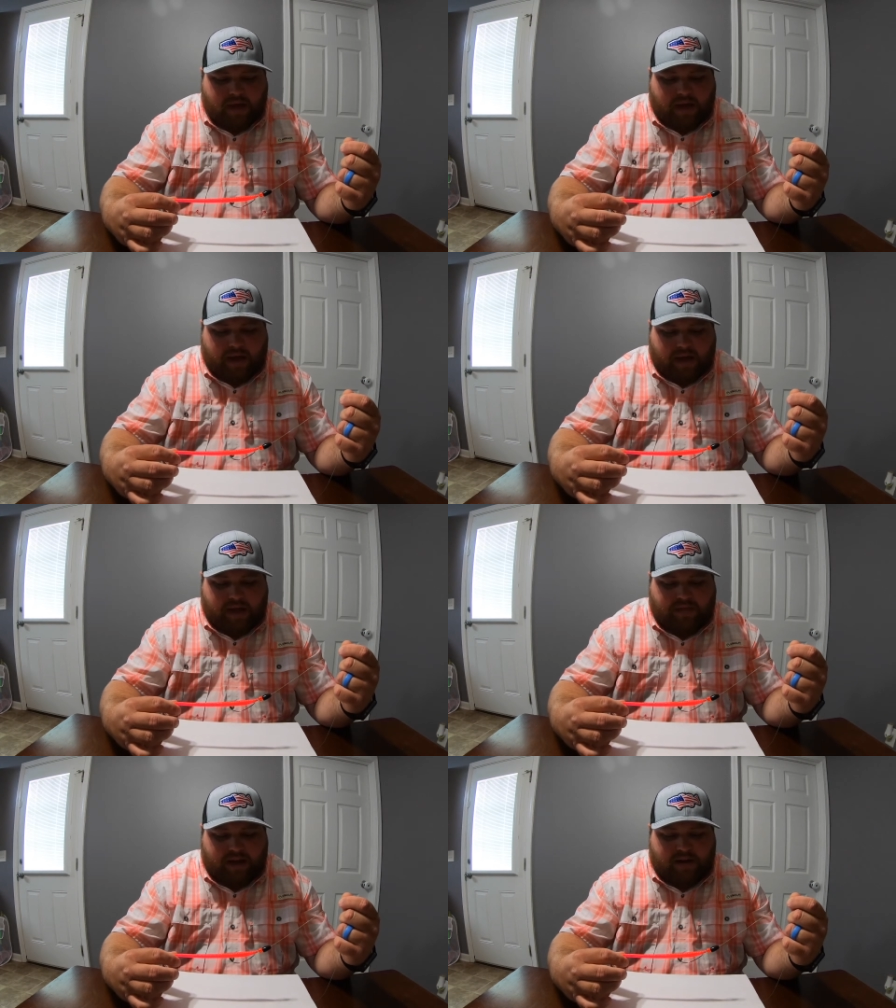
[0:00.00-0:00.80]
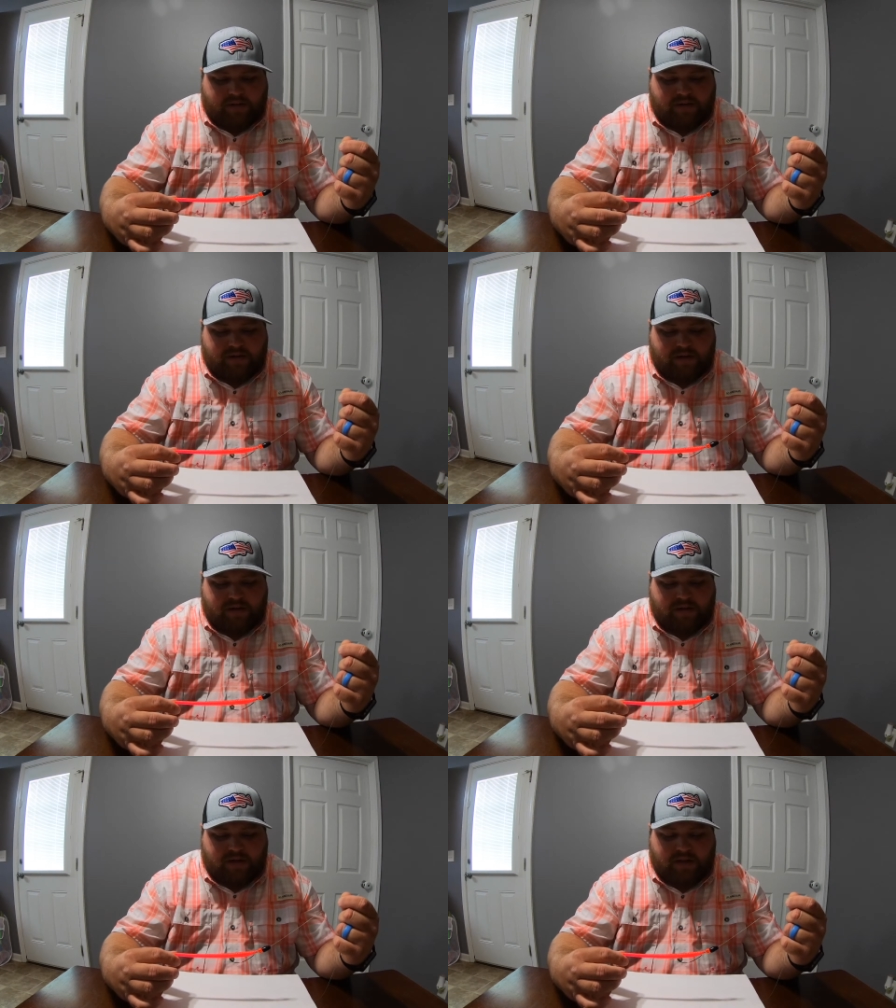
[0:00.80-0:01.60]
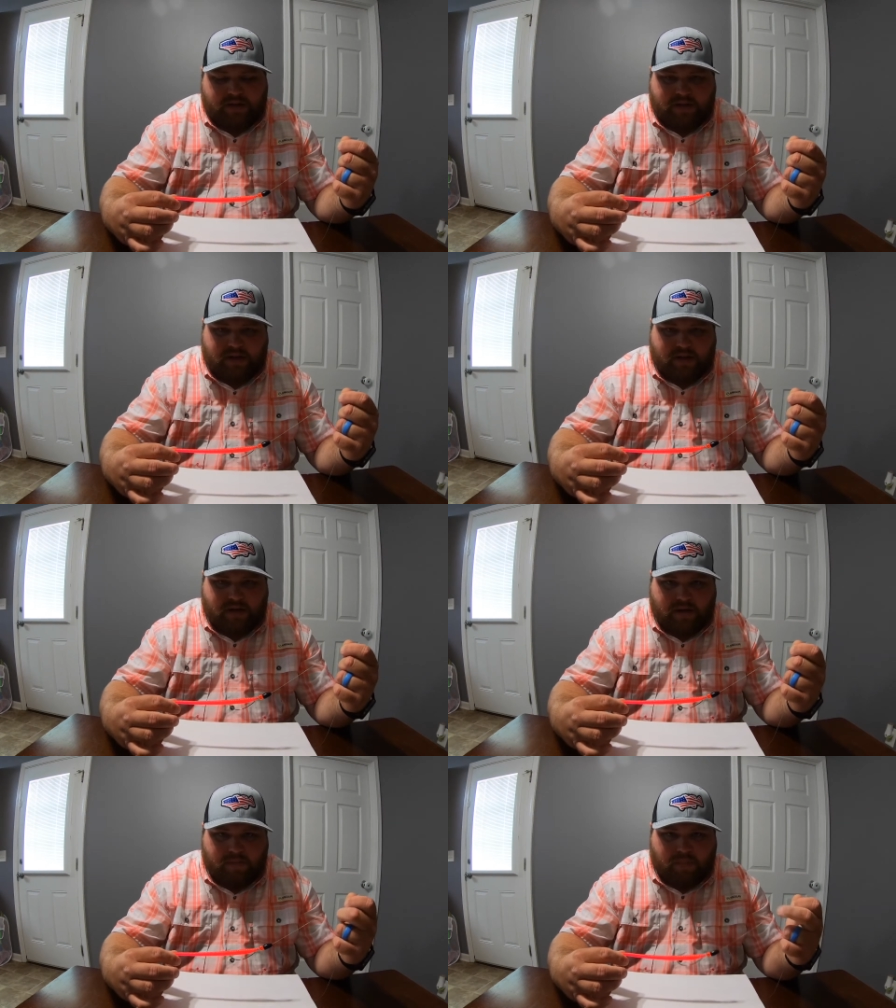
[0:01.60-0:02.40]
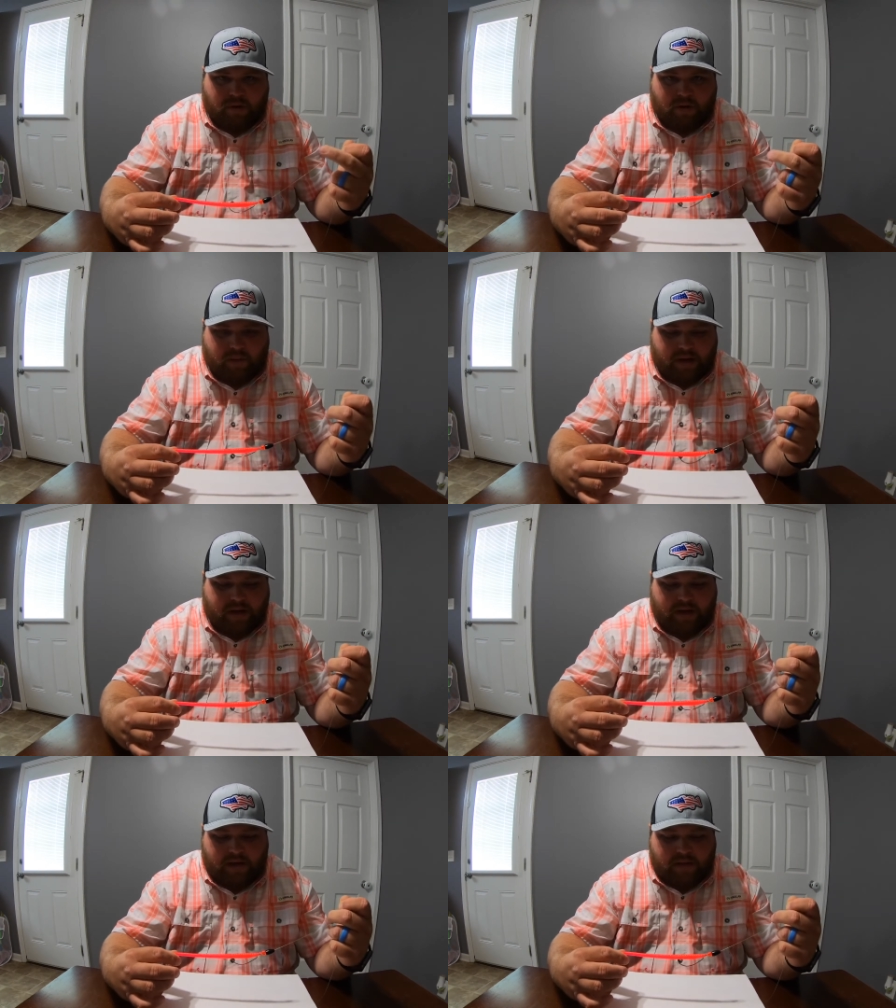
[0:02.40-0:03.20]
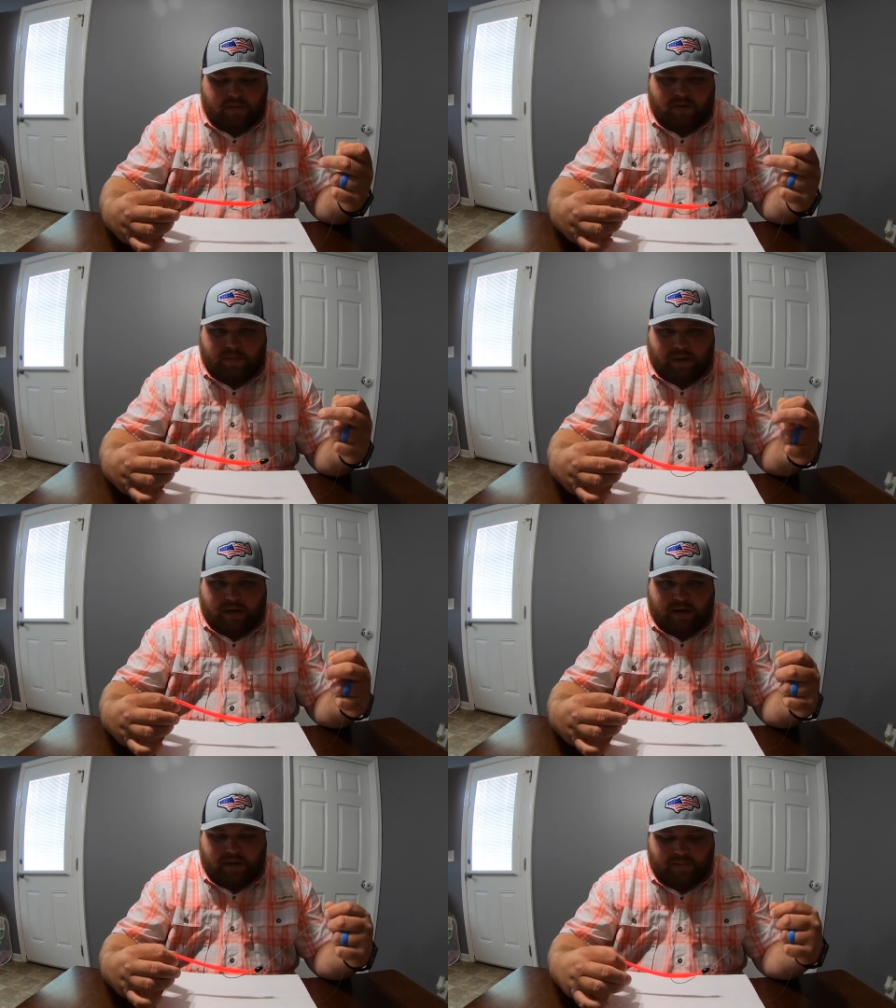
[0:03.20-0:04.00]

a 8 ounce tungsten bullet weight with a bead.